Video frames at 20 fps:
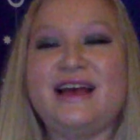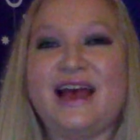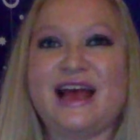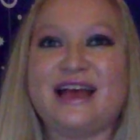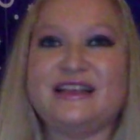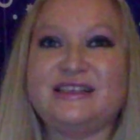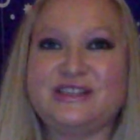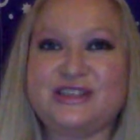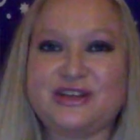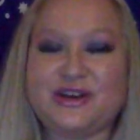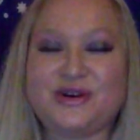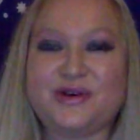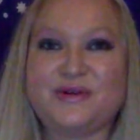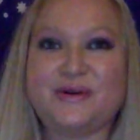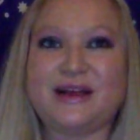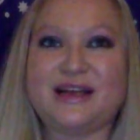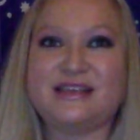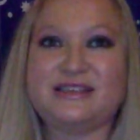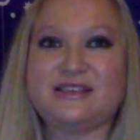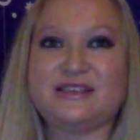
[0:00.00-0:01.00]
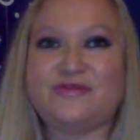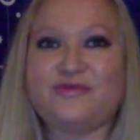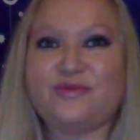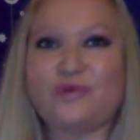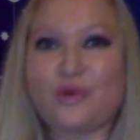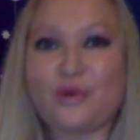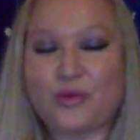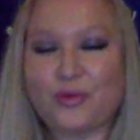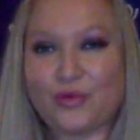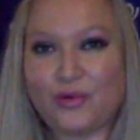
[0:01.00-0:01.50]
And so it's
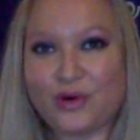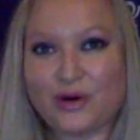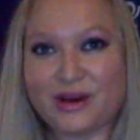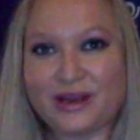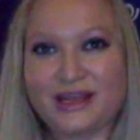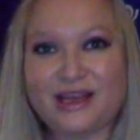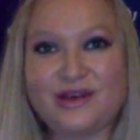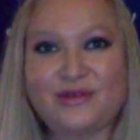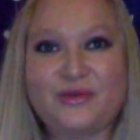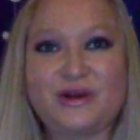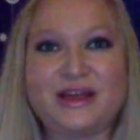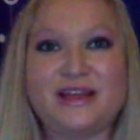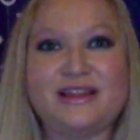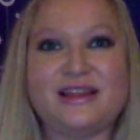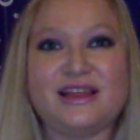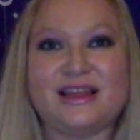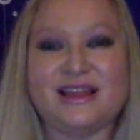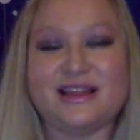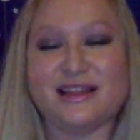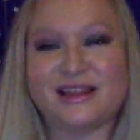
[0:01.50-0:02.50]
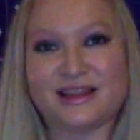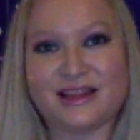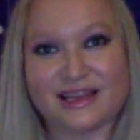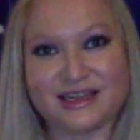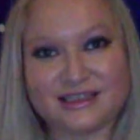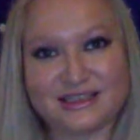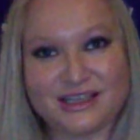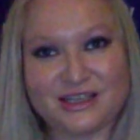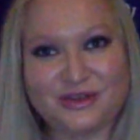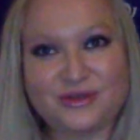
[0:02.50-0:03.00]
working with the
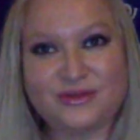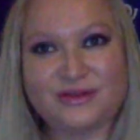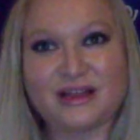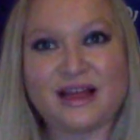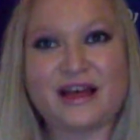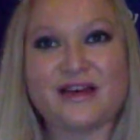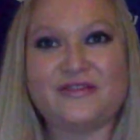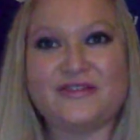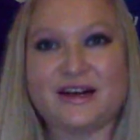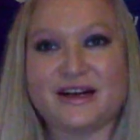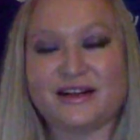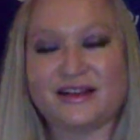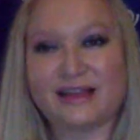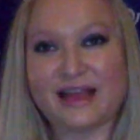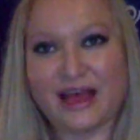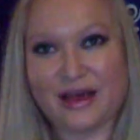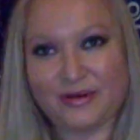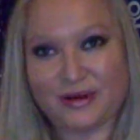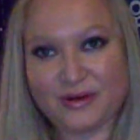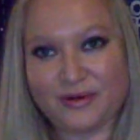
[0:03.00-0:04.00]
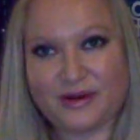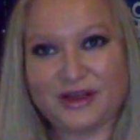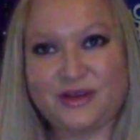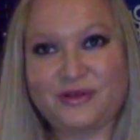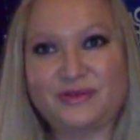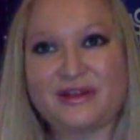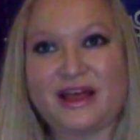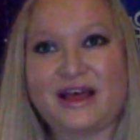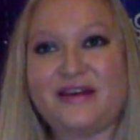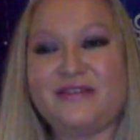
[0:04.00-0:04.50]
things that you love and allowing what
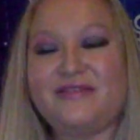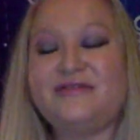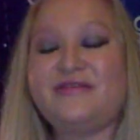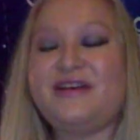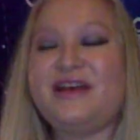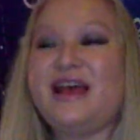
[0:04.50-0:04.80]
you love,